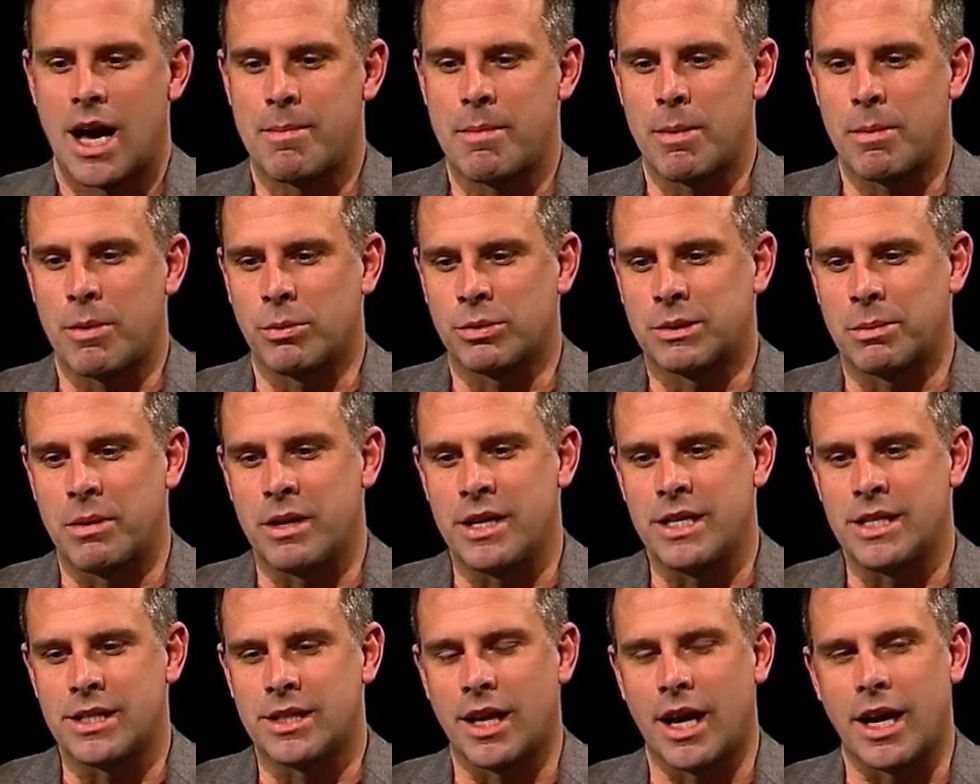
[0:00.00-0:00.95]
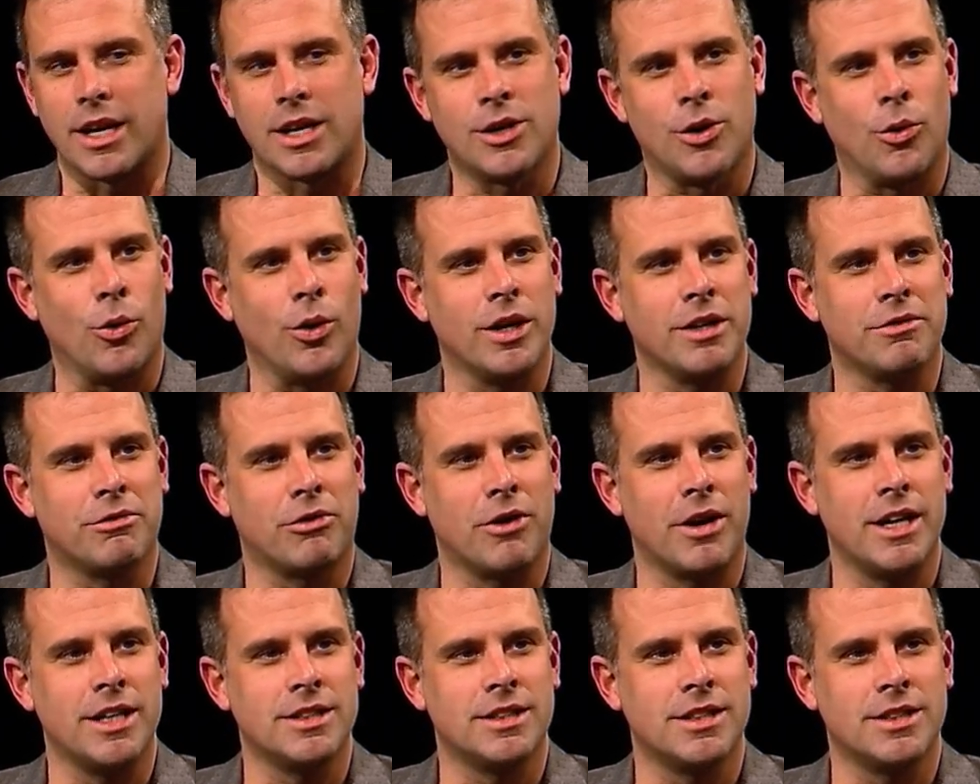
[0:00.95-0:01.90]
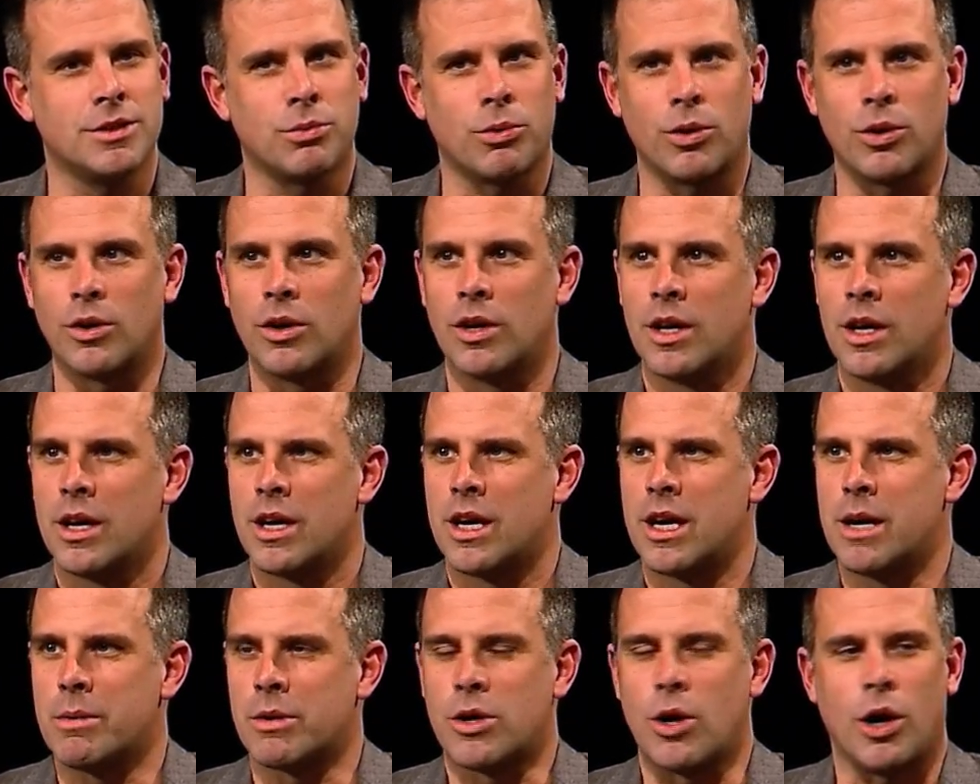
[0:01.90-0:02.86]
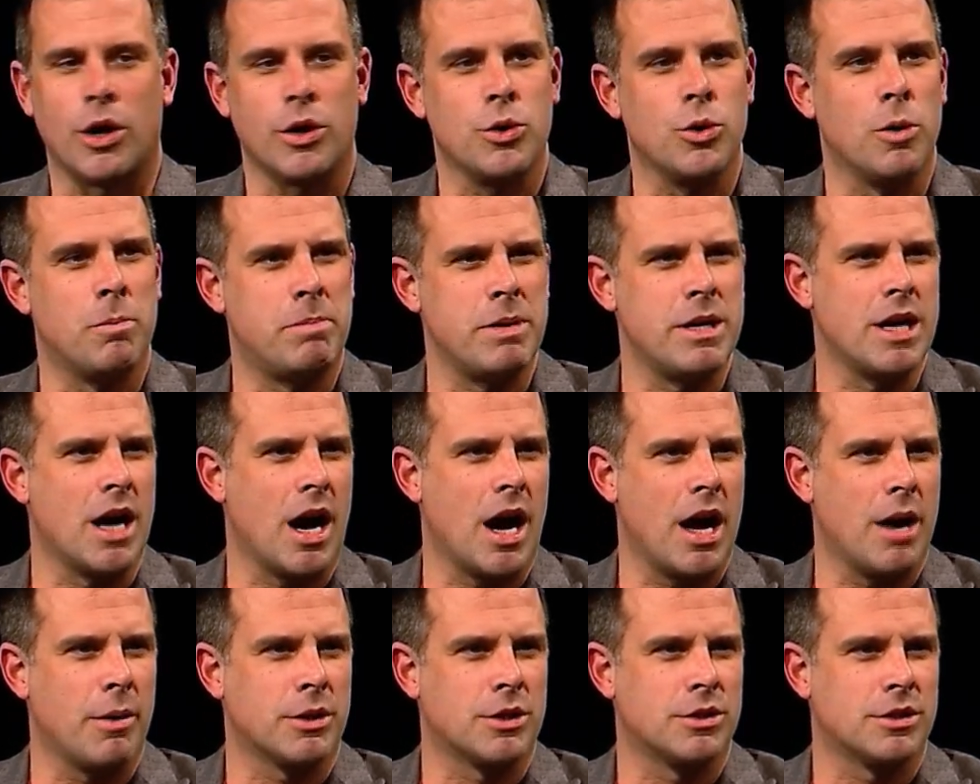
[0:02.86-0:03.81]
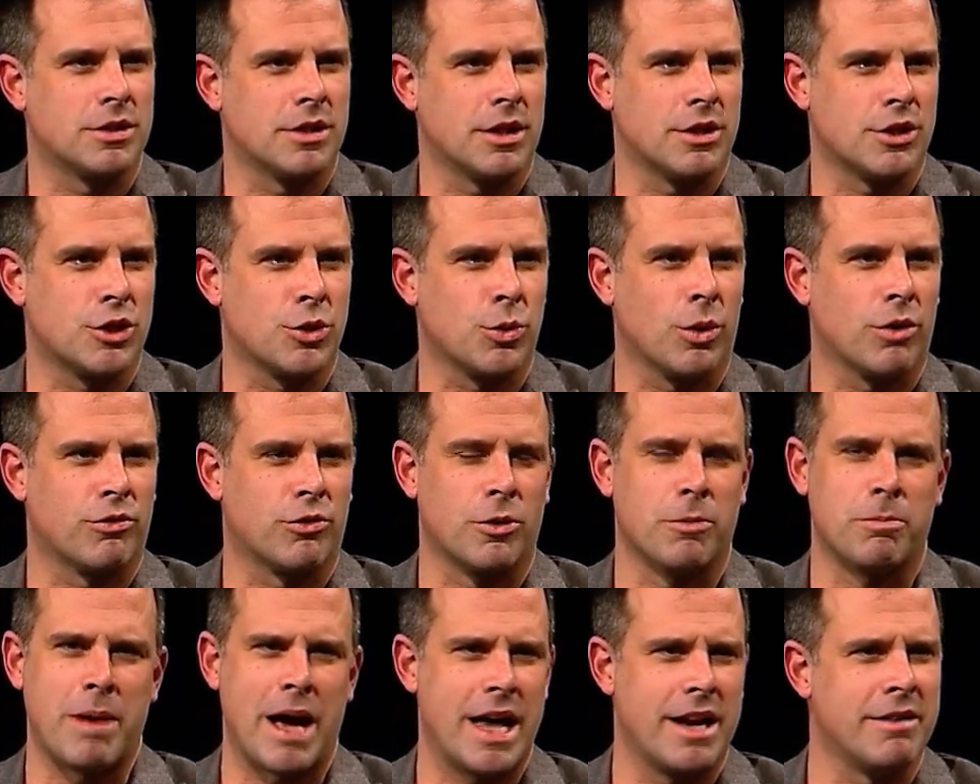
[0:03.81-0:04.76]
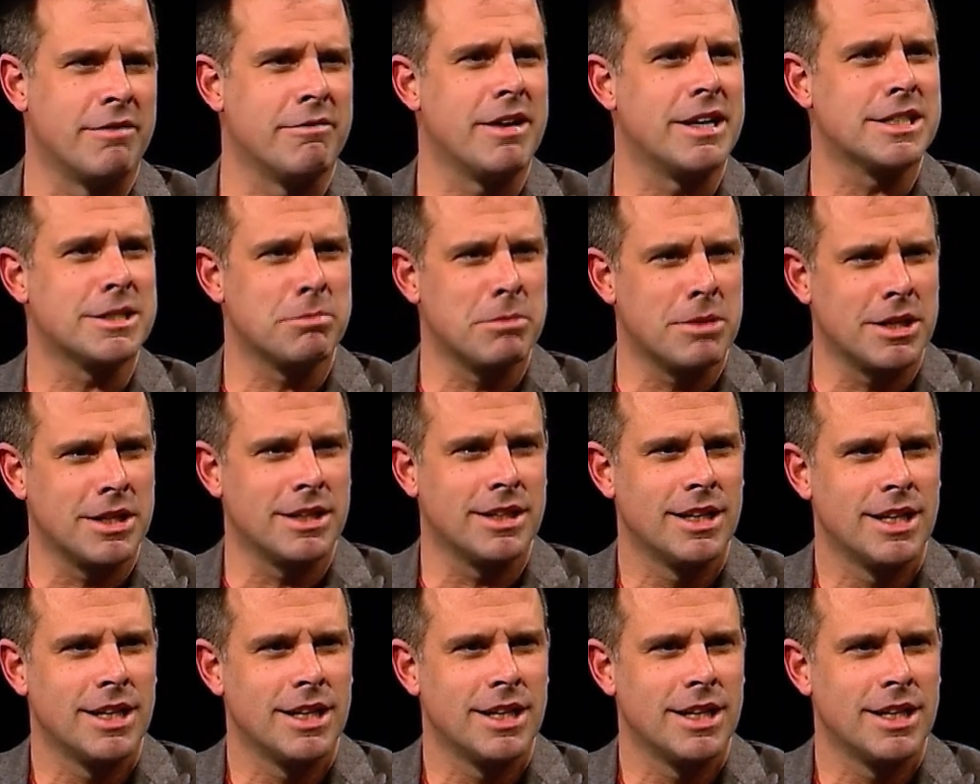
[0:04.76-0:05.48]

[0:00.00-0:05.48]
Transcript: I remember some of his like coin phrases were he would call you a BI, which is uh, short for a bad investment.